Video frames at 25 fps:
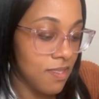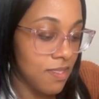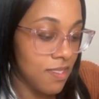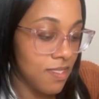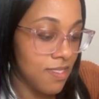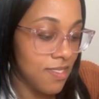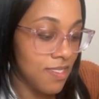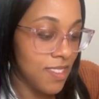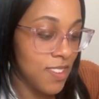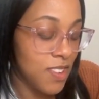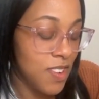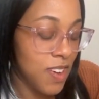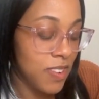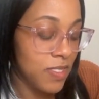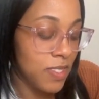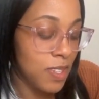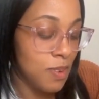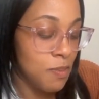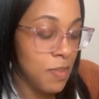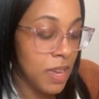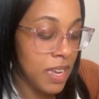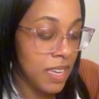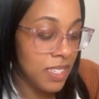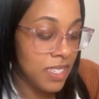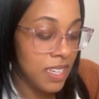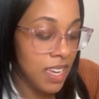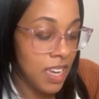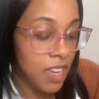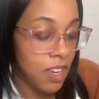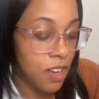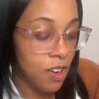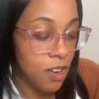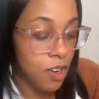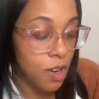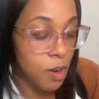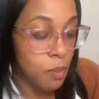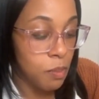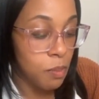You have to maintain
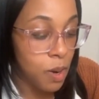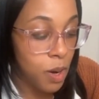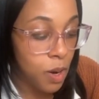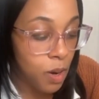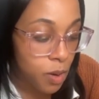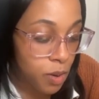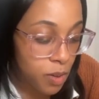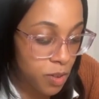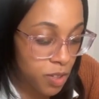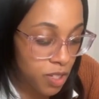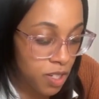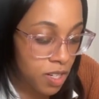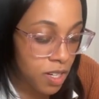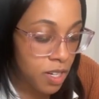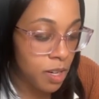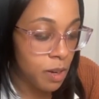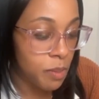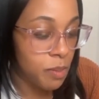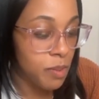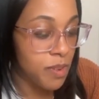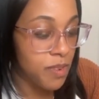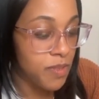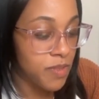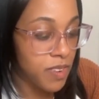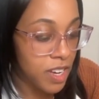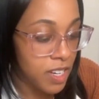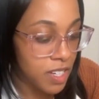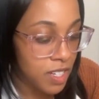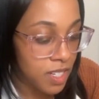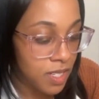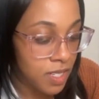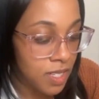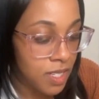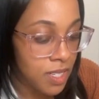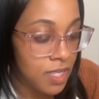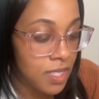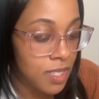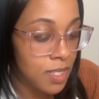your composure, your
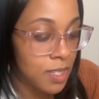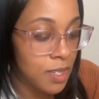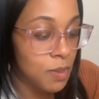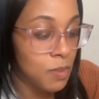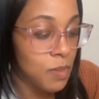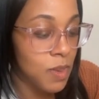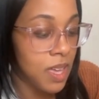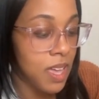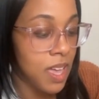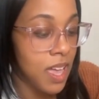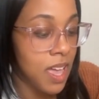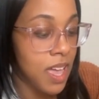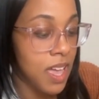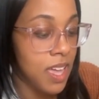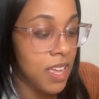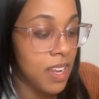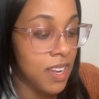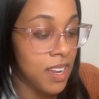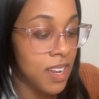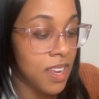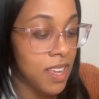professionalism, and